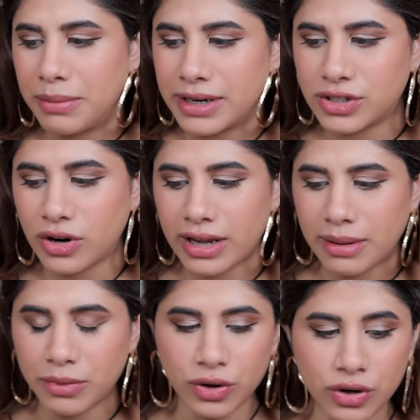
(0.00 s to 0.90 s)
But it's not like
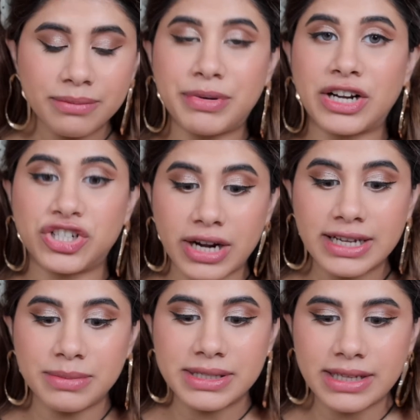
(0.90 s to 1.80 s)
I'm gonna
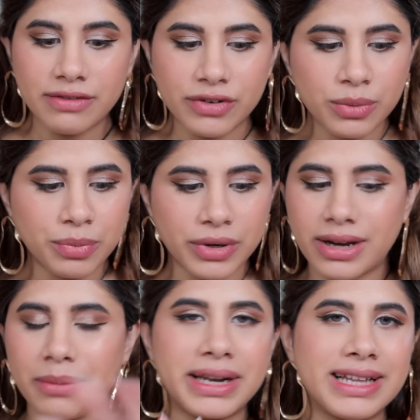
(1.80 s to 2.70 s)
pressurize myself into
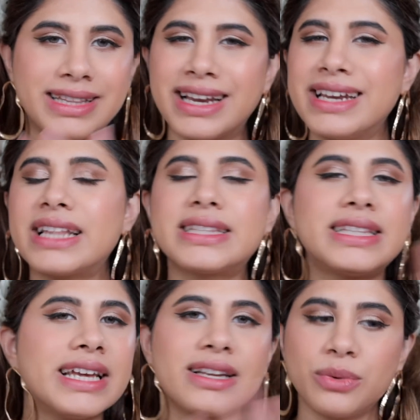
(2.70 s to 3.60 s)
putting up anything.
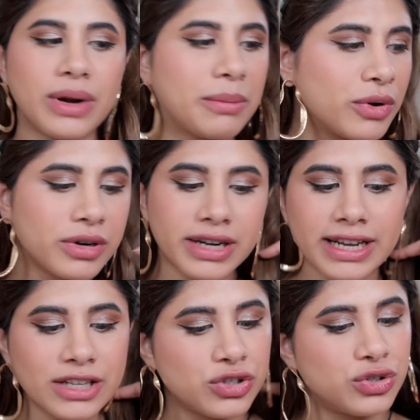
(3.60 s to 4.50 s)
Nothing, dude. I'm gonna
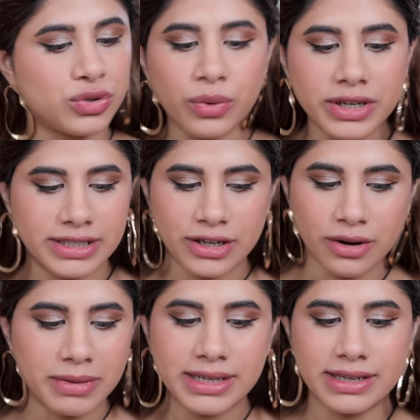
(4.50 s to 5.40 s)
take it so easy
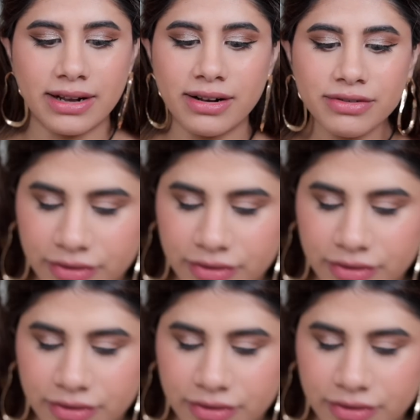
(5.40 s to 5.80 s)
on myself.